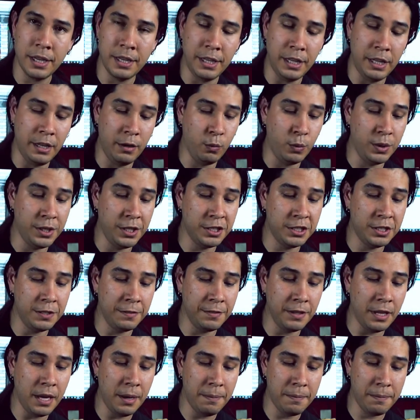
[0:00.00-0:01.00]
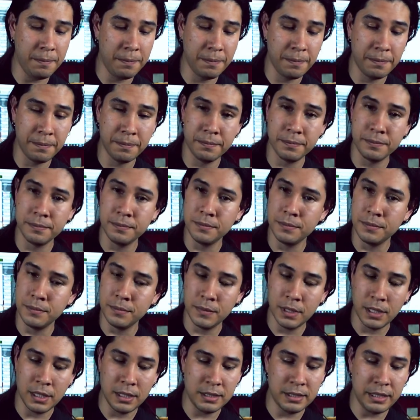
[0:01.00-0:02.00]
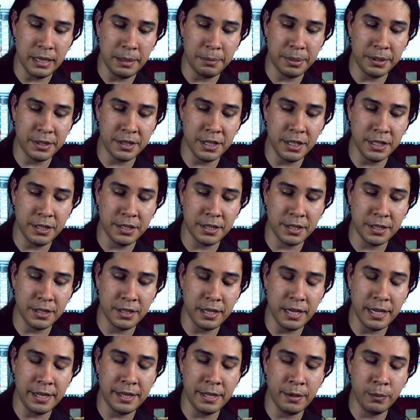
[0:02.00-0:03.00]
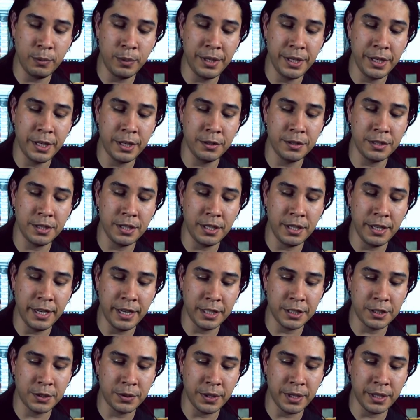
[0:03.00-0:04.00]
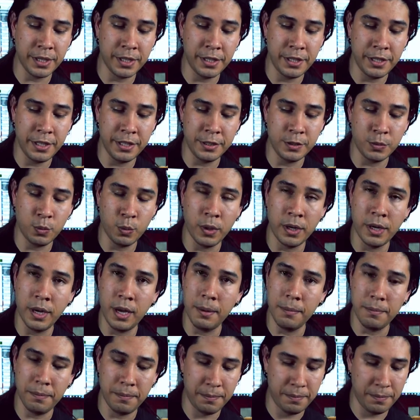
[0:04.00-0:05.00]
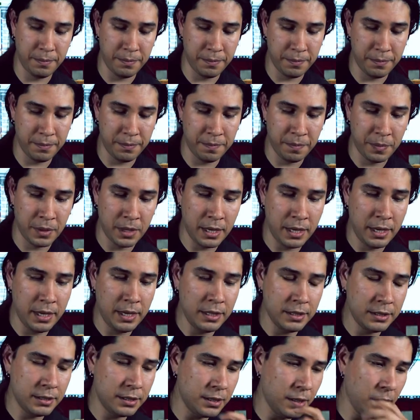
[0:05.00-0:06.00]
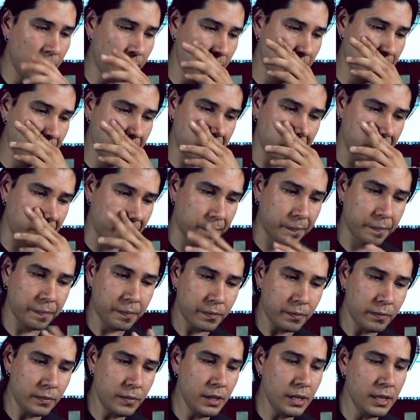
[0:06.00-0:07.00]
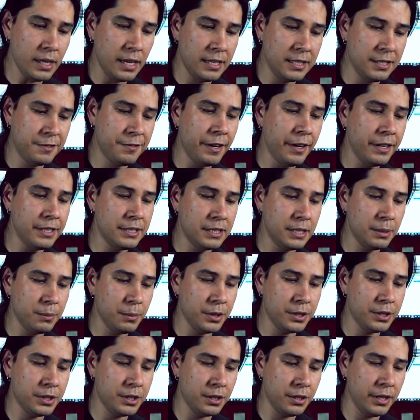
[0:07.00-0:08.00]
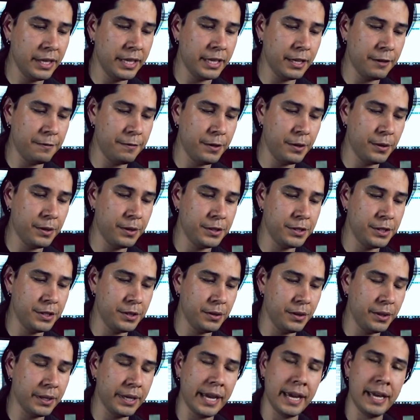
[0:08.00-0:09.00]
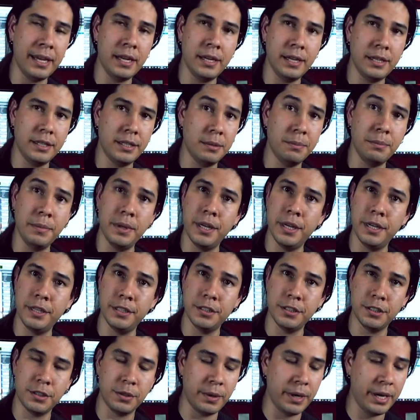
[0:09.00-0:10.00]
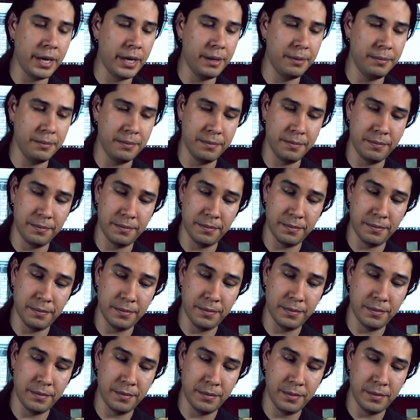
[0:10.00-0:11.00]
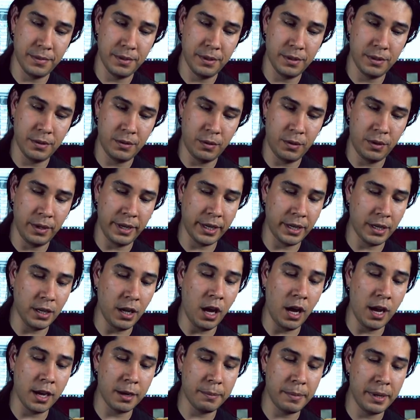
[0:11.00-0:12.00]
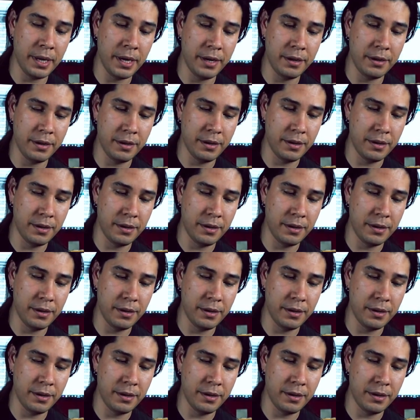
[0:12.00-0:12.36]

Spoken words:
When you shift up, same position, and then when you go to the next string, it's 1 up. So it's very similar to like if you were to look at a diminished, right? Or like an augmented.